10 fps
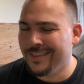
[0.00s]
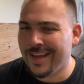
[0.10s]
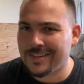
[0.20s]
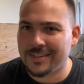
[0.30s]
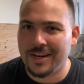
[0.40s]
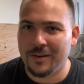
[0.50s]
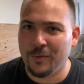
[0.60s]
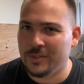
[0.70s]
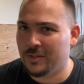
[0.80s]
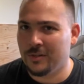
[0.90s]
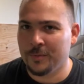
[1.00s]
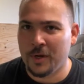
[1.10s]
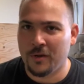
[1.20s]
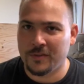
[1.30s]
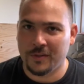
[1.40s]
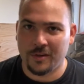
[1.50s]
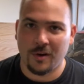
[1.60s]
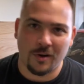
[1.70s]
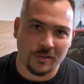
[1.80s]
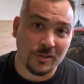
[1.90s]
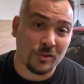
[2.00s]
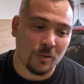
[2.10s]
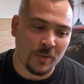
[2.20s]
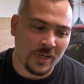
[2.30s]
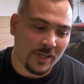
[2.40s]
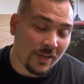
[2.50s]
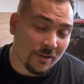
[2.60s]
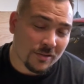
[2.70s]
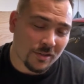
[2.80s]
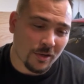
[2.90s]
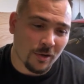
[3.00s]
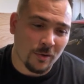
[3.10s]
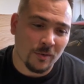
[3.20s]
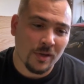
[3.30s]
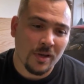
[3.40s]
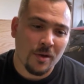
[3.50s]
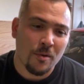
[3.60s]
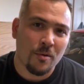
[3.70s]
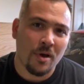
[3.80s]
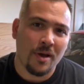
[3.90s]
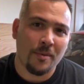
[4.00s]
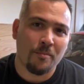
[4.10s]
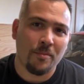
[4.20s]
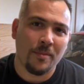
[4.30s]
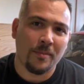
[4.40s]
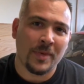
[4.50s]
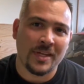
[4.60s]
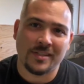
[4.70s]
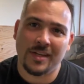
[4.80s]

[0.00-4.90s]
that's kind of what turned me off to the car so many years ago, because